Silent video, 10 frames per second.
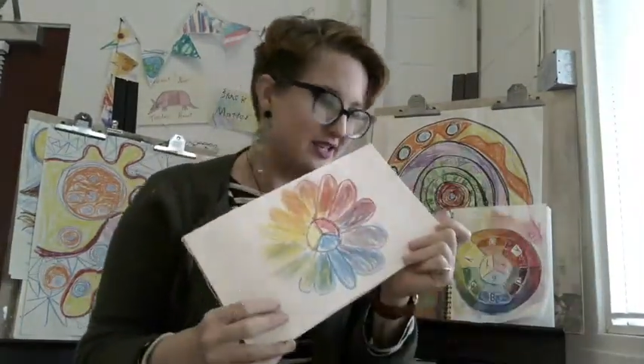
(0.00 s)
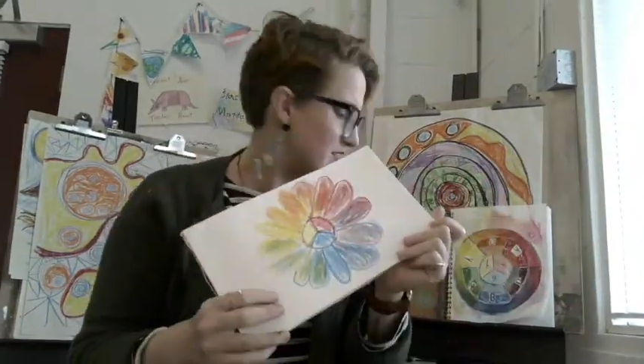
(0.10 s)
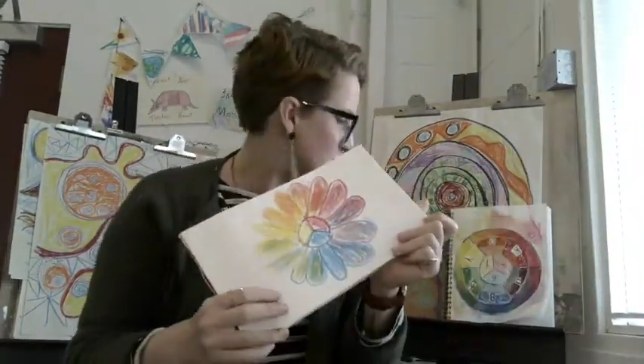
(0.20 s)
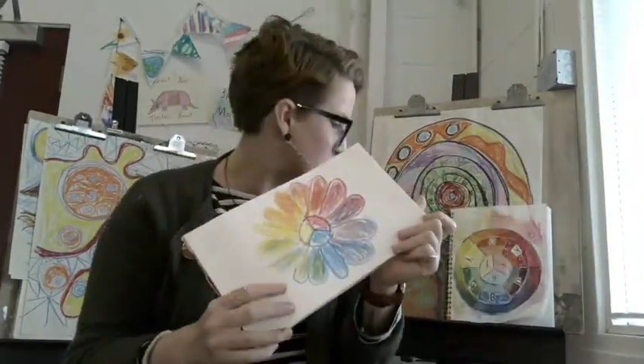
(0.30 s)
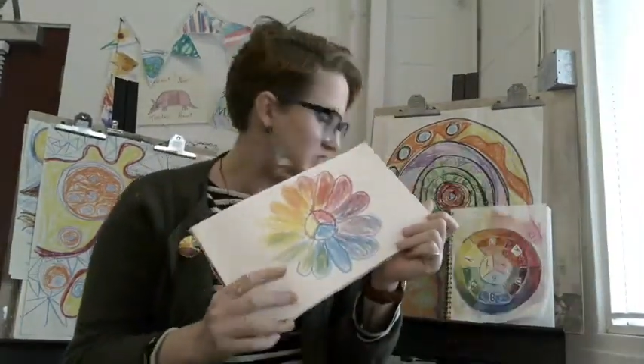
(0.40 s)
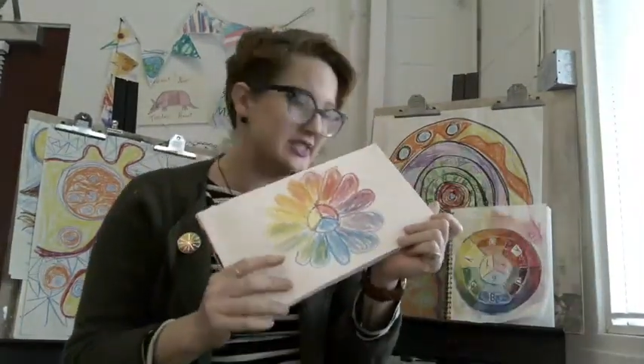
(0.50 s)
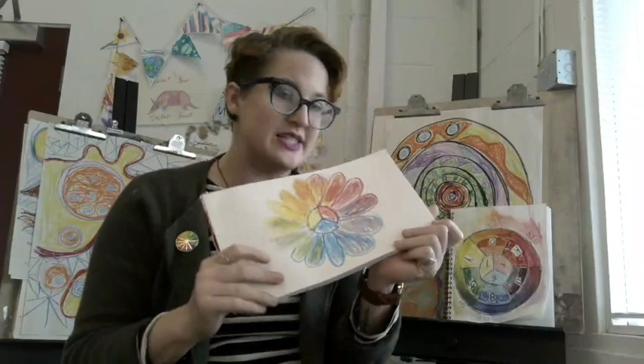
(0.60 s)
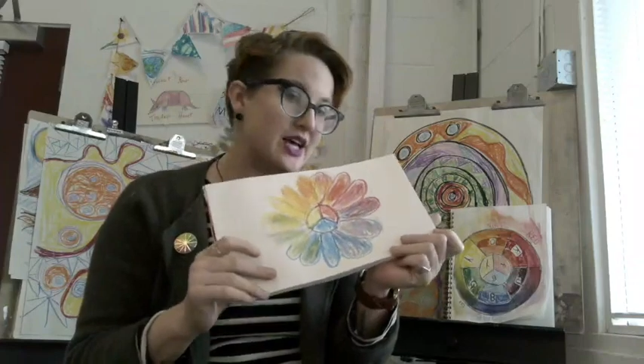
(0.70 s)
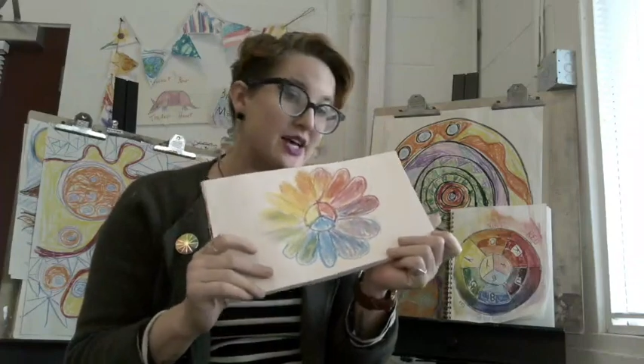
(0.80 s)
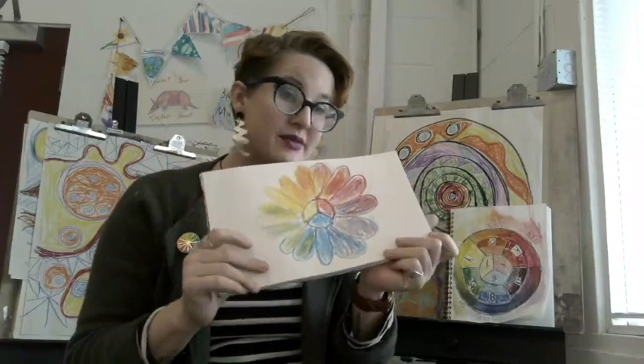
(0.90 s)
which is
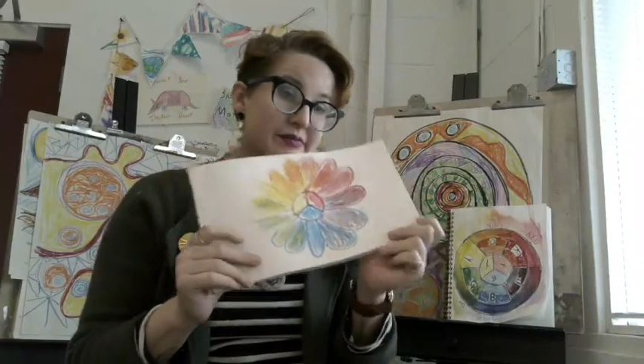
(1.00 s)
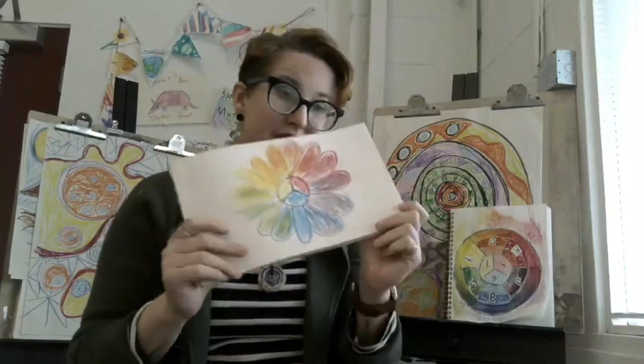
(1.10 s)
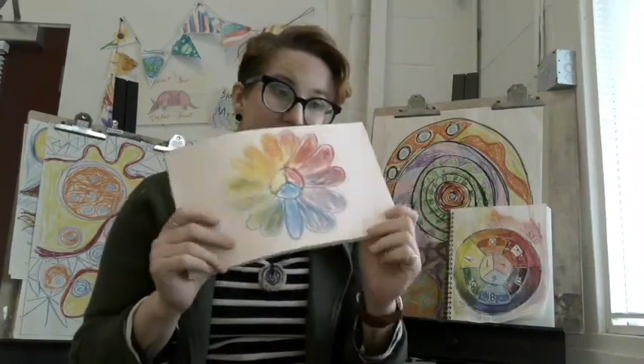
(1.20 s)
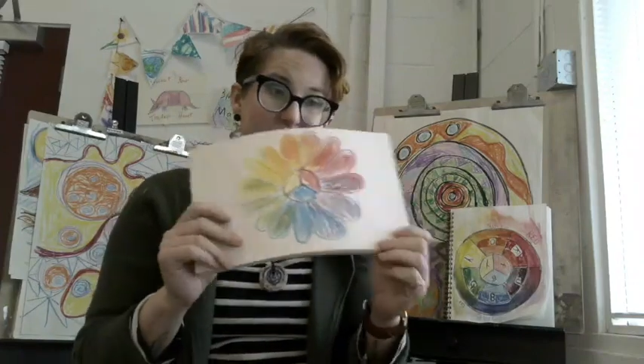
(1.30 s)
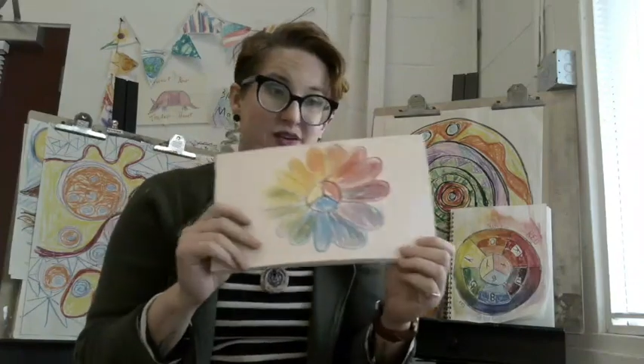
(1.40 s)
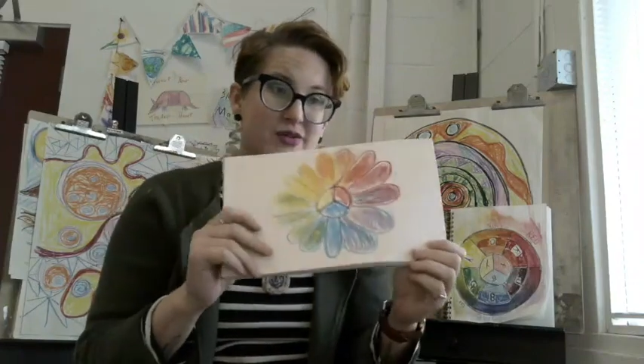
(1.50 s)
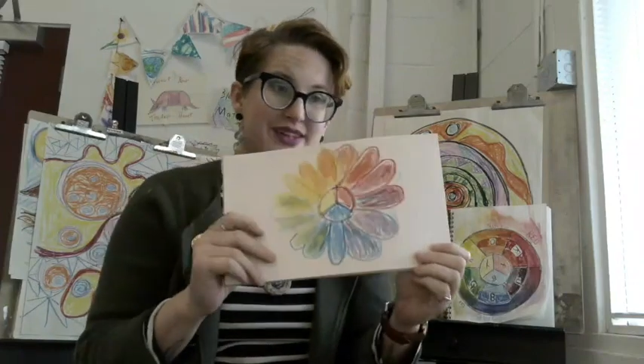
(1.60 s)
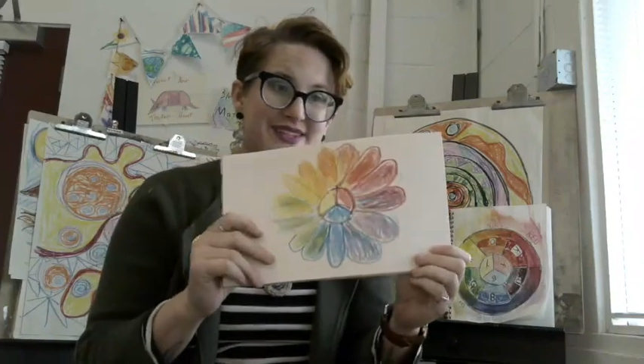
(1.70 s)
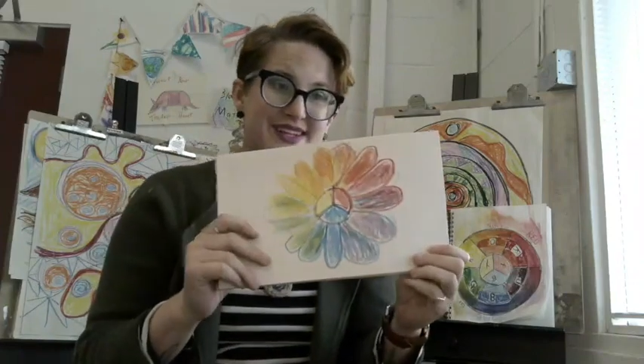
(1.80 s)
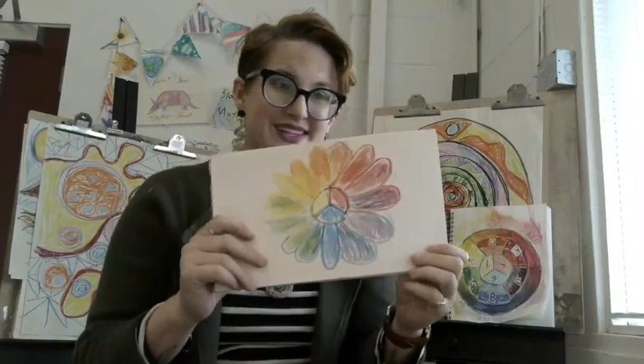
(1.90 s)
mainly a
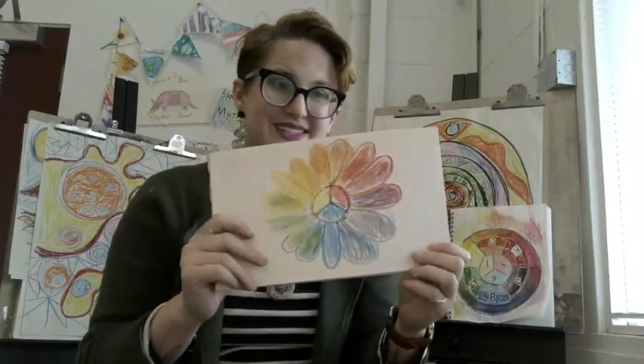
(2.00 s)
coincidence.